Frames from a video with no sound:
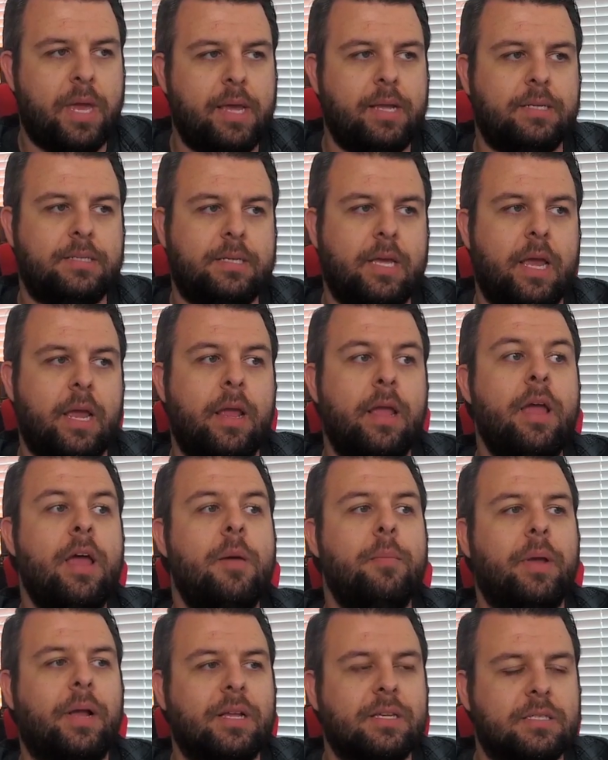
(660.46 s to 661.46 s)
PC
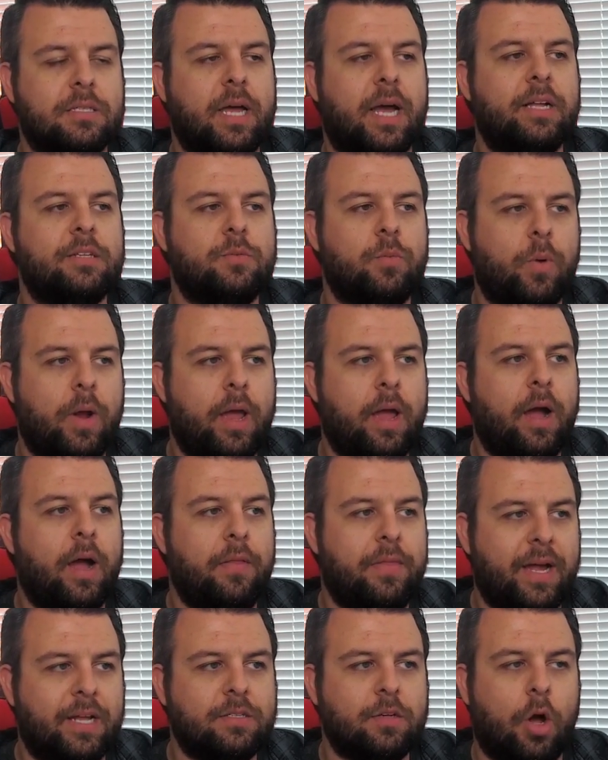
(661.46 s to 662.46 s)
because that's
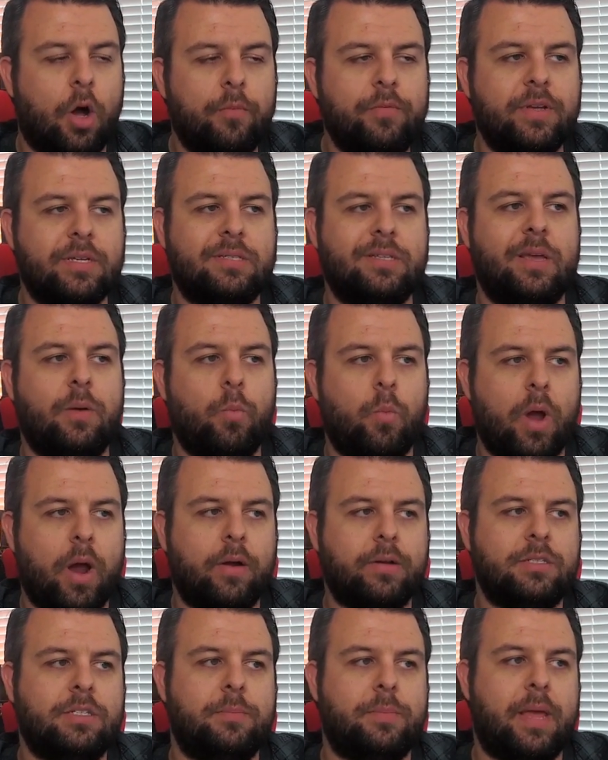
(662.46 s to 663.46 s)
obviously
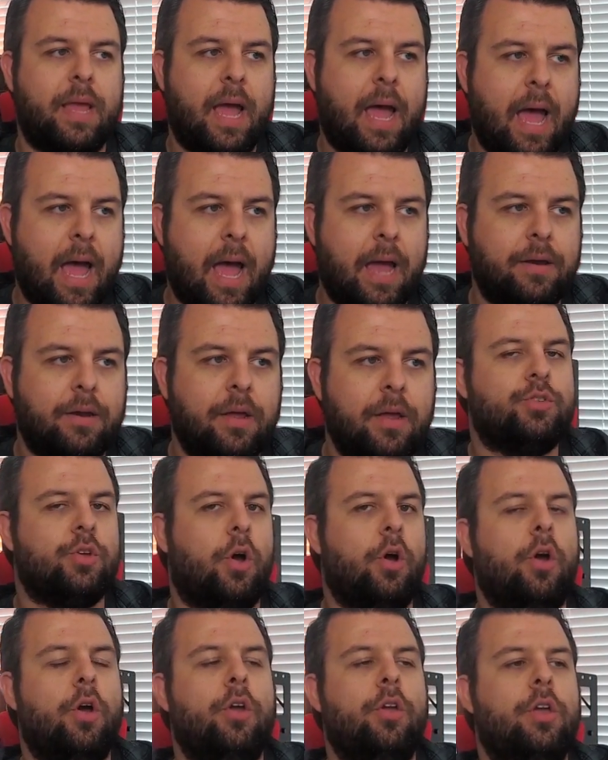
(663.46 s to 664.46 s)
where it's to be had."
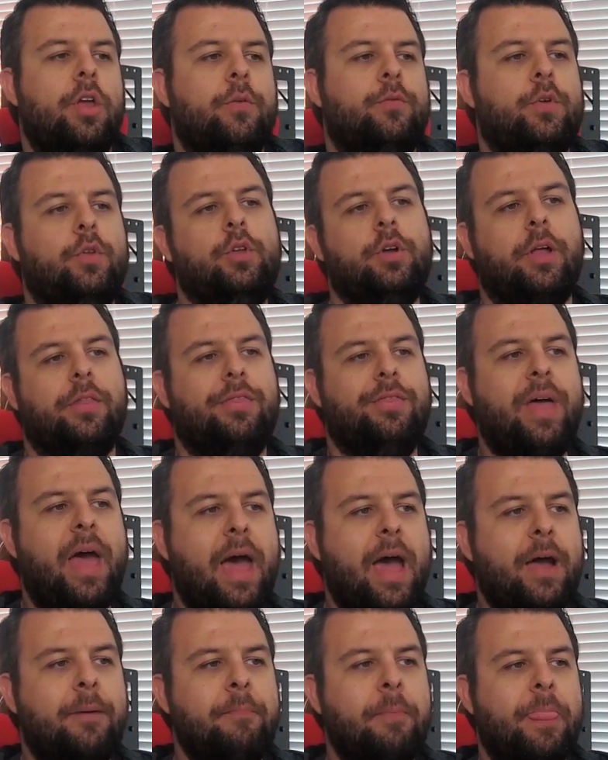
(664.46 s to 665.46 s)
So if you look at
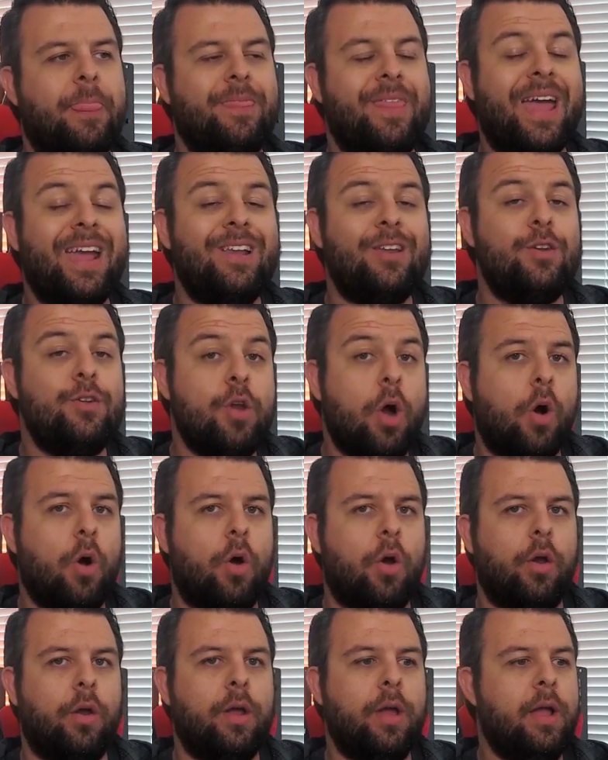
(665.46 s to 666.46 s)
that, they
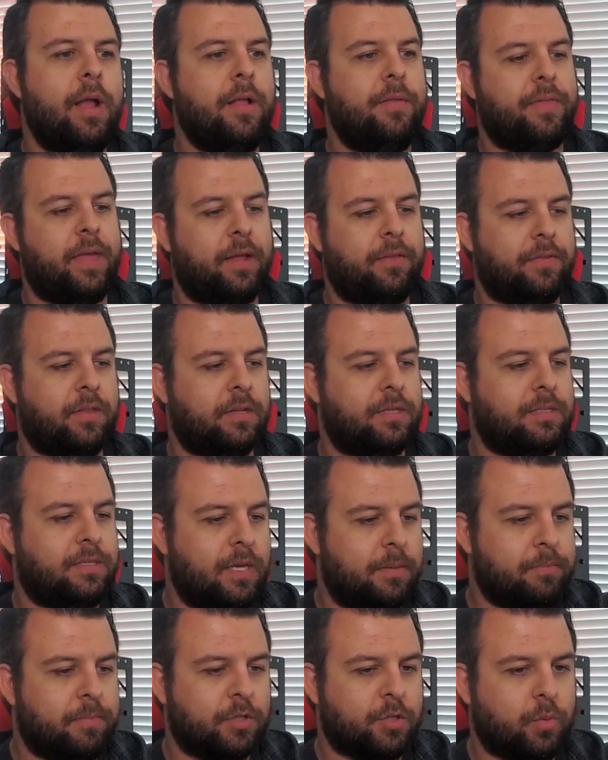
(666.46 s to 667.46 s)
know that the
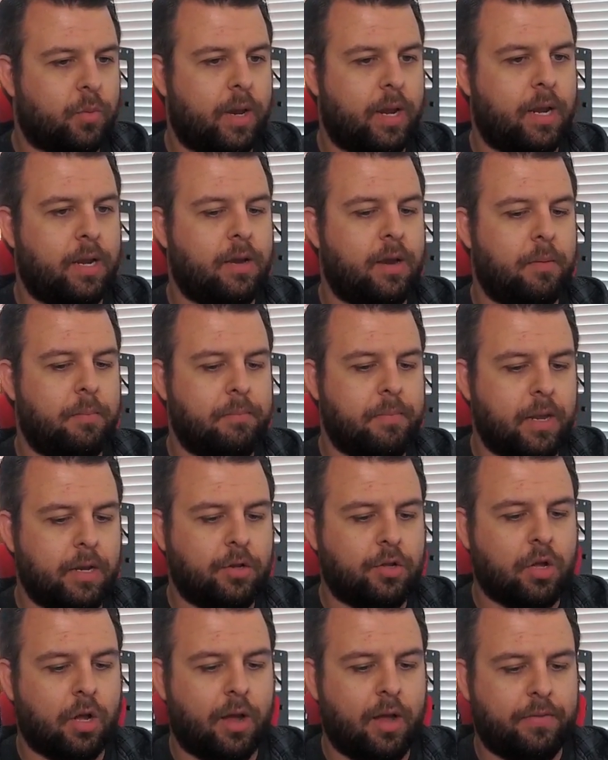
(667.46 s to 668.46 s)
dip between
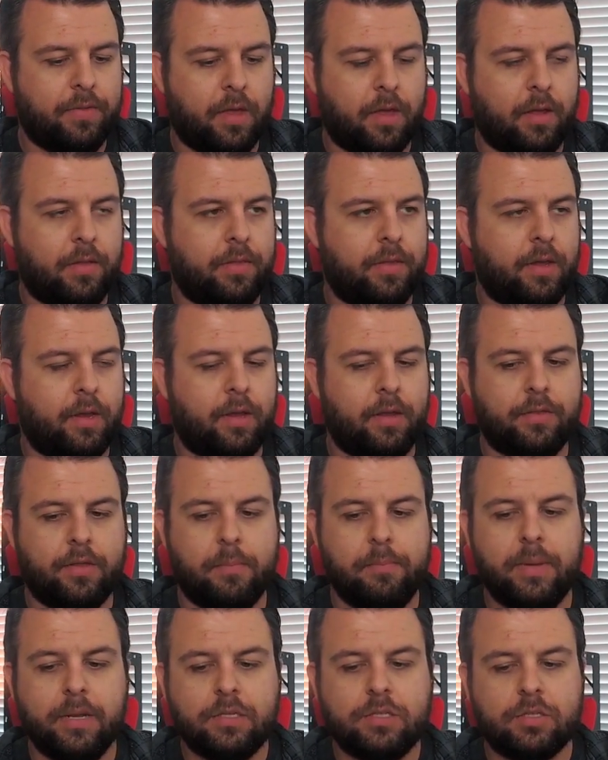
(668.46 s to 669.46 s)

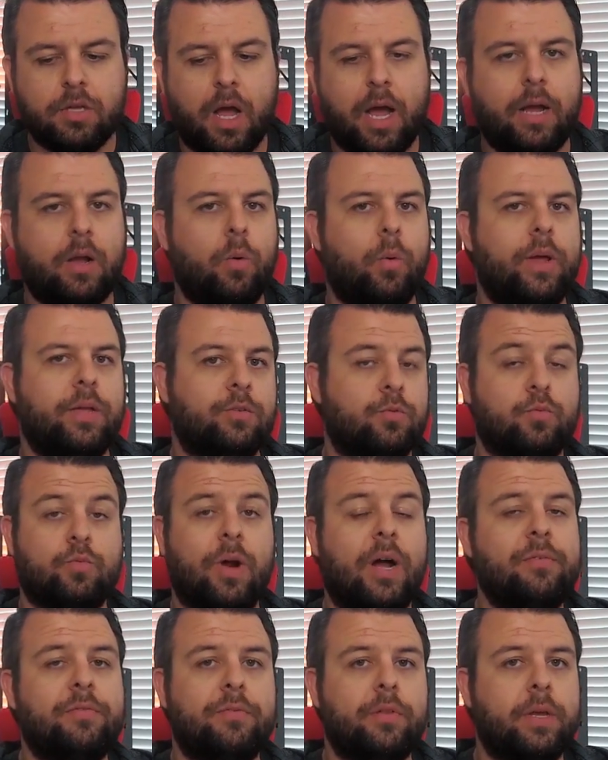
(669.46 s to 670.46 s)
the mid-cycle is
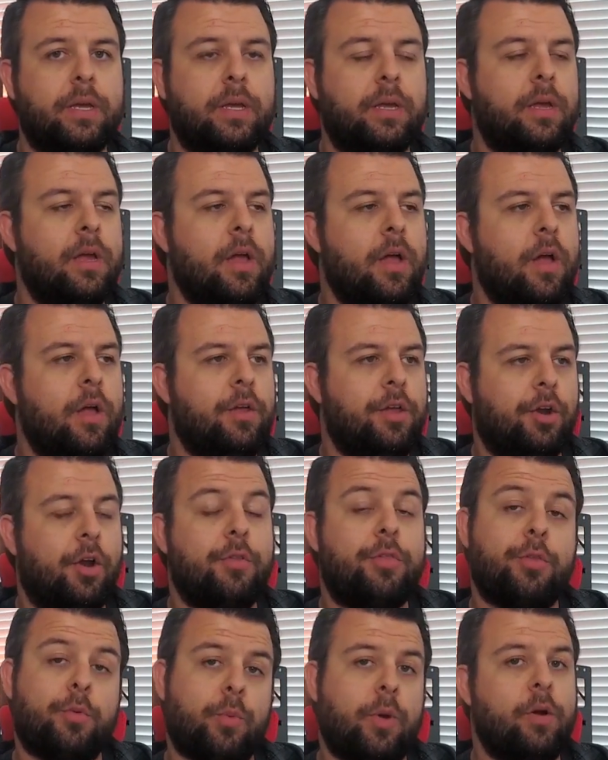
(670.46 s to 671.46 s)
roughly
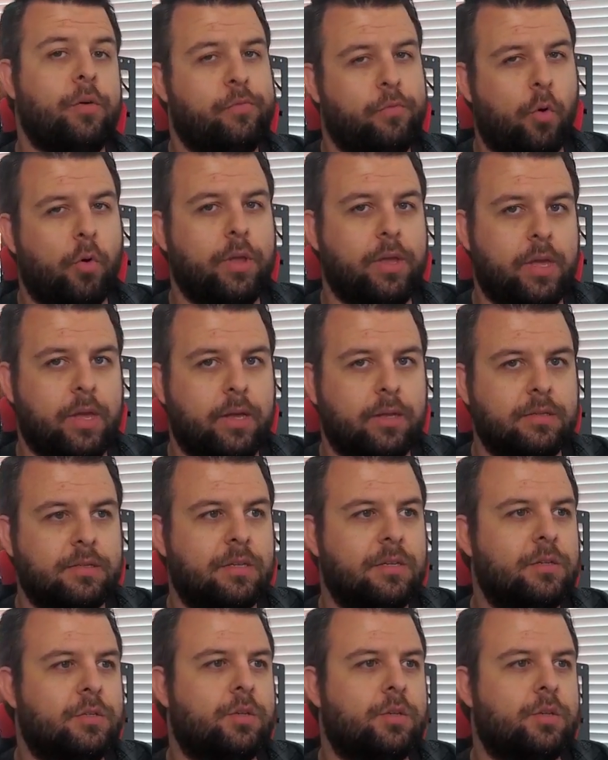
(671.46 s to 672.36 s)
3 or 4 years.